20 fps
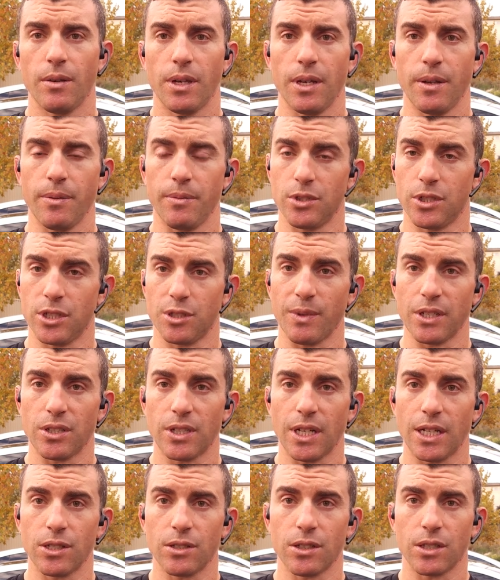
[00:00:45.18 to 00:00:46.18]
And it just makes
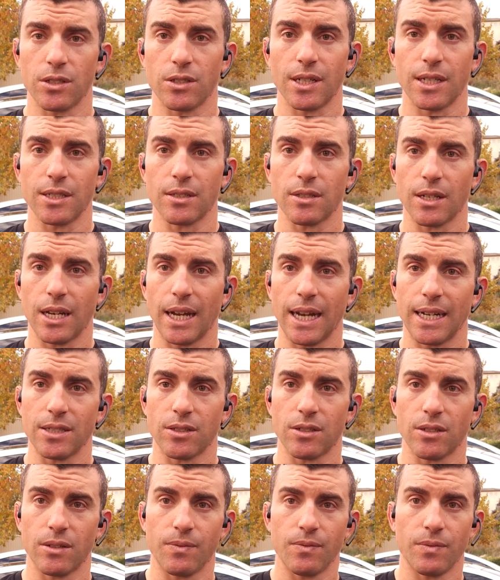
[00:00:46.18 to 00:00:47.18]
sense because Tesla
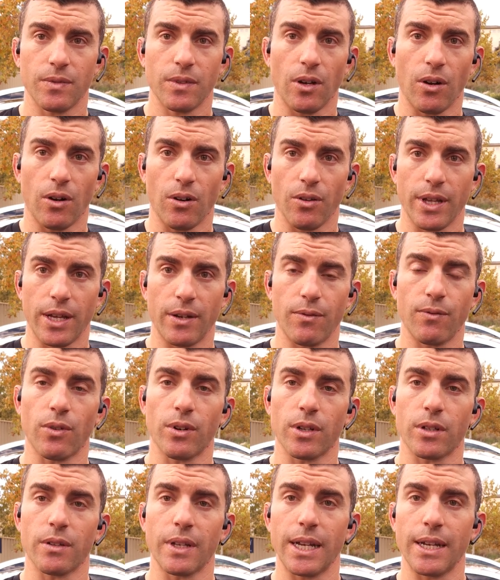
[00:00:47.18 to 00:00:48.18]
has all that
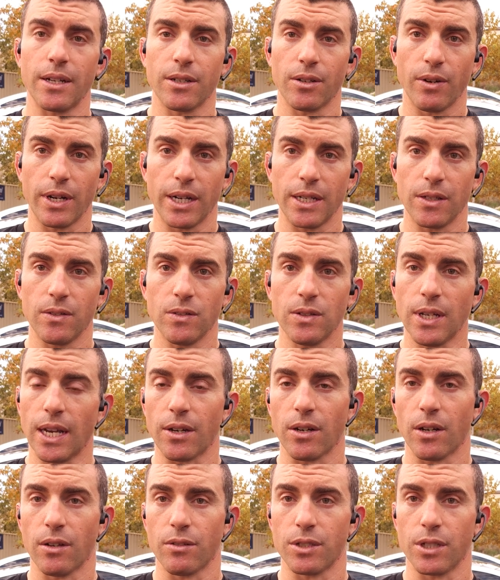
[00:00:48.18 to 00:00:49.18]
vertically integrated
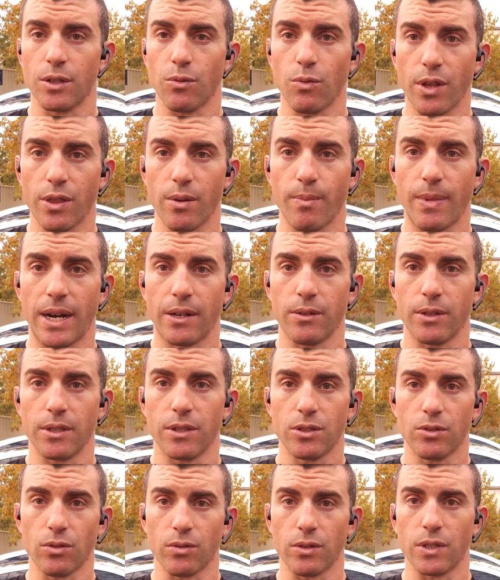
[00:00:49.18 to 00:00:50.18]
technology with a battery
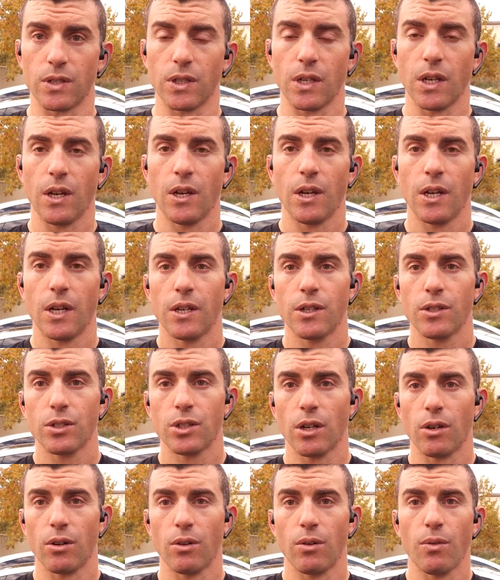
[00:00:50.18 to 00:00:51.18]
storage.
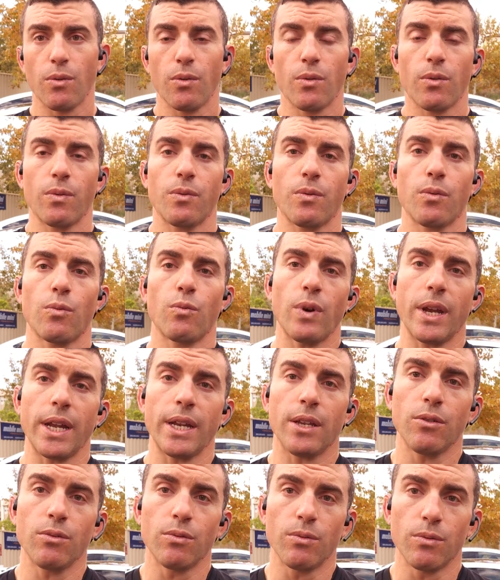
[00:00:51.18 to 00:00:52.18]
So
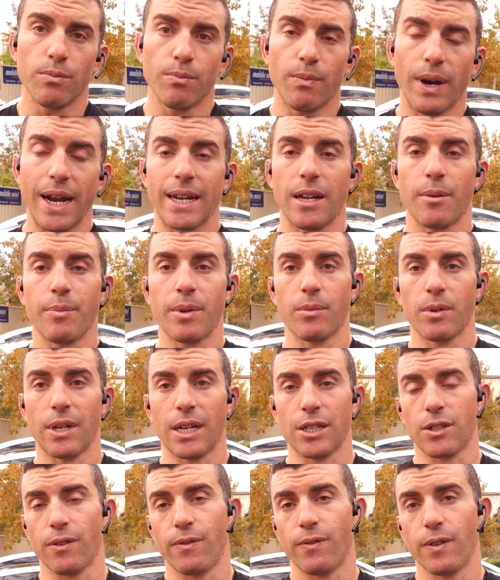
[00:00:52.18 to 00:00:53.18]
when you might not be able to
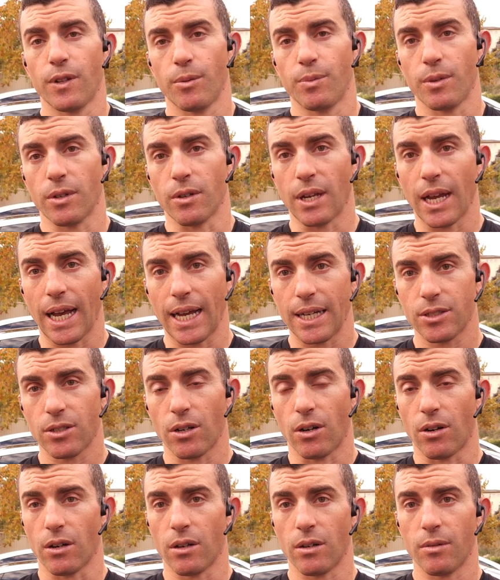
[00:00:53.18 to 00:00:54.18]
actually fill up your gas
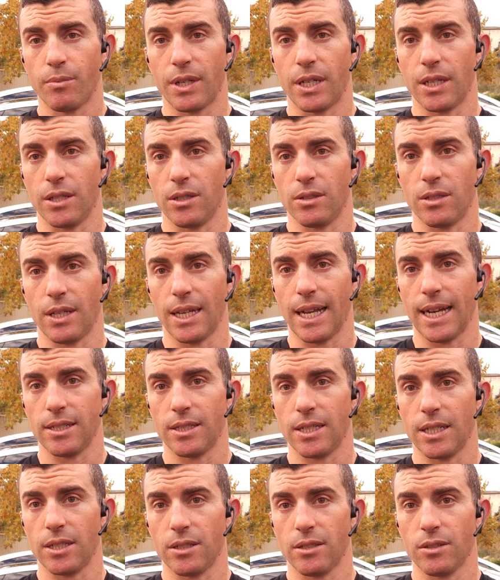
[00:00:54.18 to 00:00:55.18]
car because the
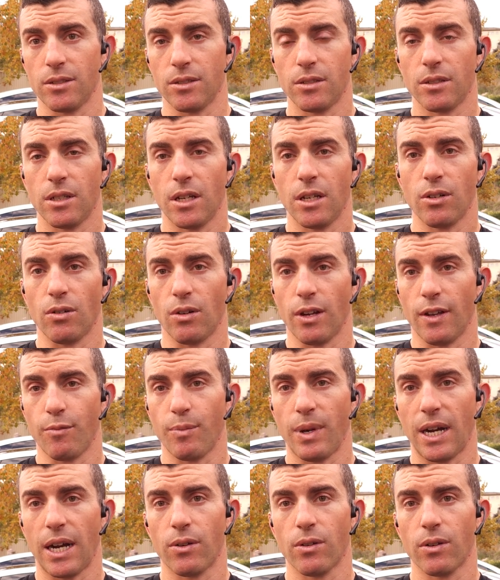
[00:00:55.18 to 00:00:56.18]
gas stations don't
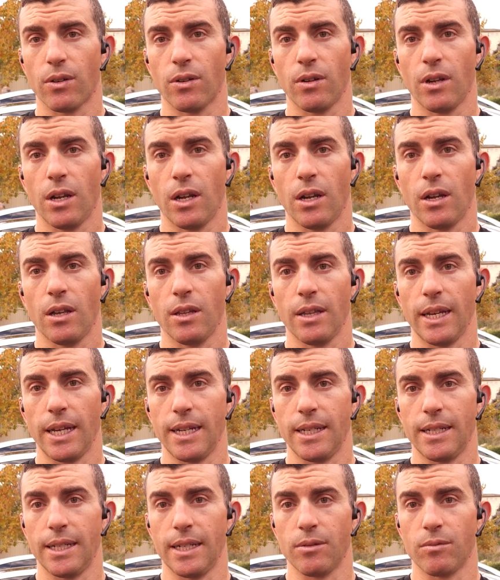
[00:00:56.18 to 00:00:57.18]
have power,
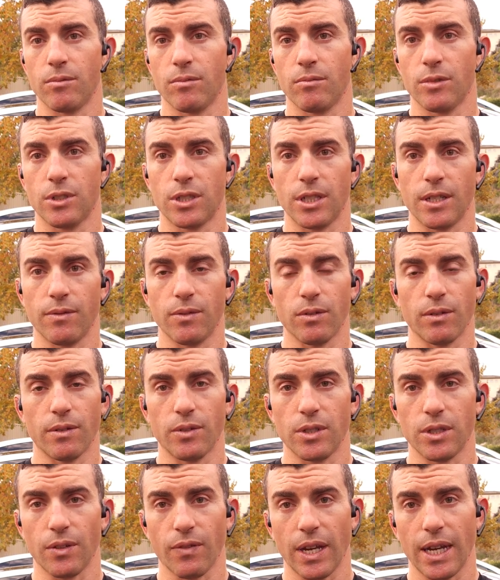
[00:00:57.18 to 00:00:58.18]
they didn't receive
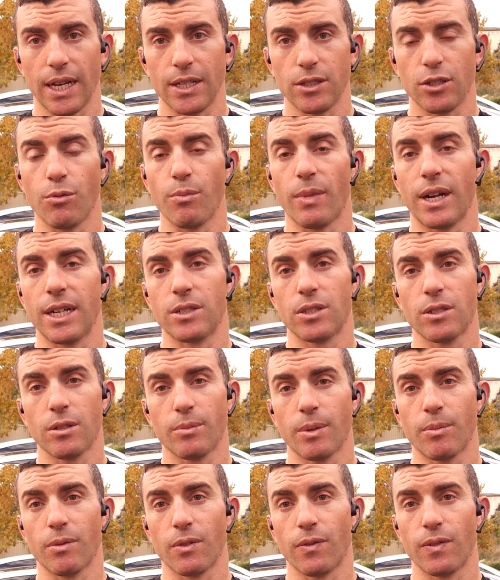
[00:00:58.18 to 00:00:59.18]
deliveries of gas, you might still
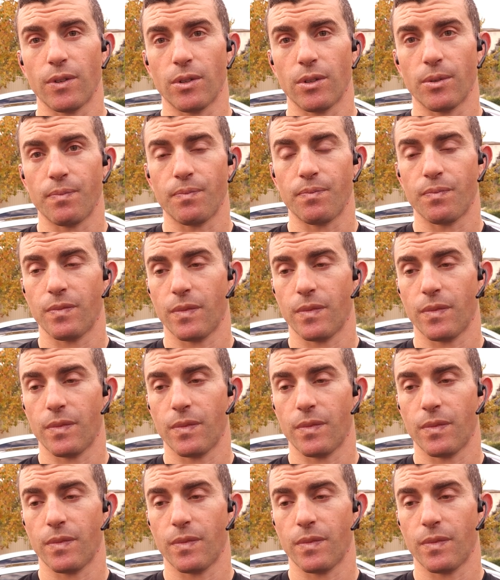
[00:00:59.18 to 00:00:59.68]
be able to fill up,